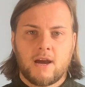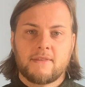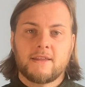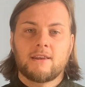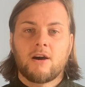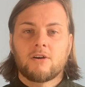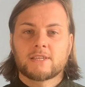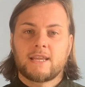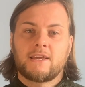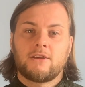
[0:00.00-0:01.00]
And then
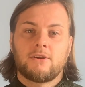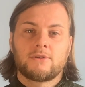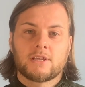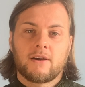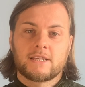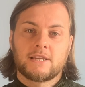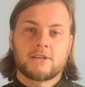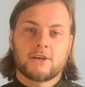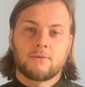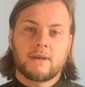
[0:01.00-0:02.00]
lastly, utilize
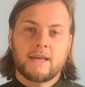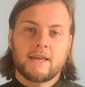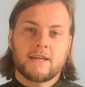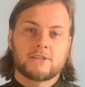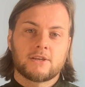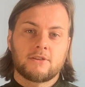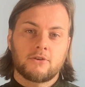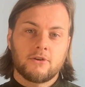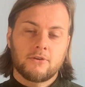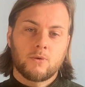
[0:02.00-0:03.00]
internal linking so that
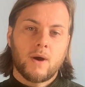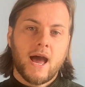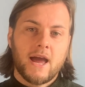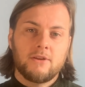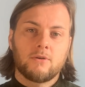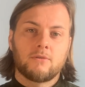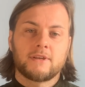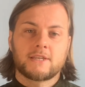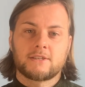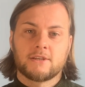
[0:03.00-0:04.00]
Google and your
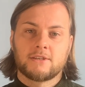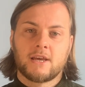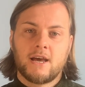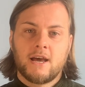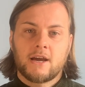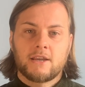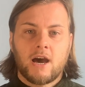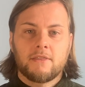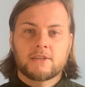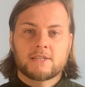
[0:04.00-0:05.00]
visitors can
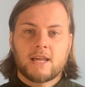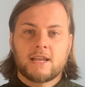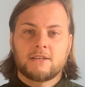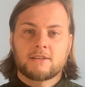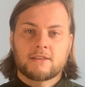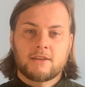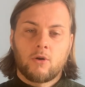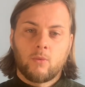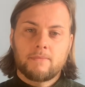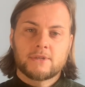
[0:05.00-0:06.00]
understand
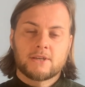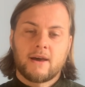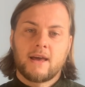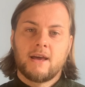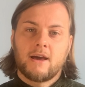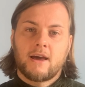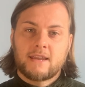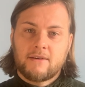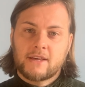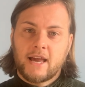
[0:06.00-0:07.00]
your website,
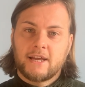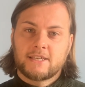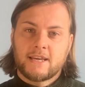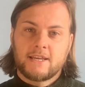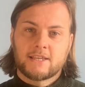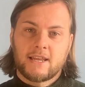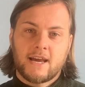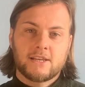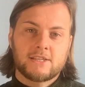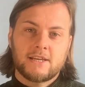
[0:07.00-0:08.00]
navigate it easily,
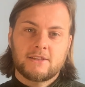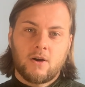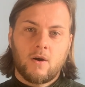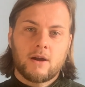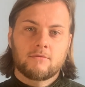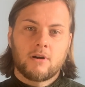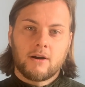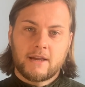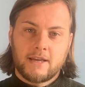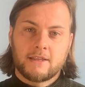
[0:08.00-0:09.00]
and see the
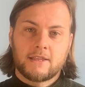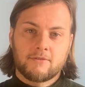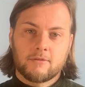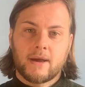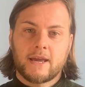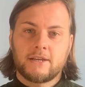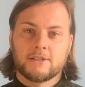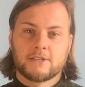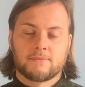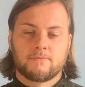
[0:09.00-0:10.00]
hierarchy in the different
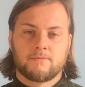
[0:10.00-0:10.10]
pages.